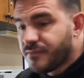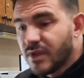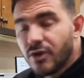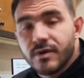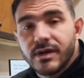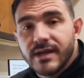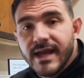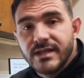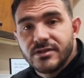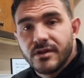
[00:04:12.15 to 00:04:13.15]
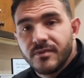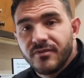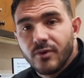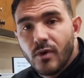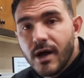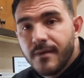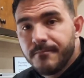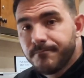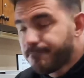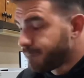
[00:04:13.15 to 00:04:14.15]
you can engage in them if you want,
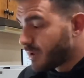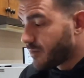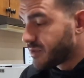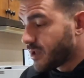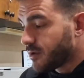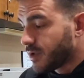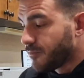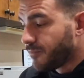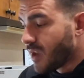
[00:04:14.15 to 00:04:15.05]
but I'm telling you,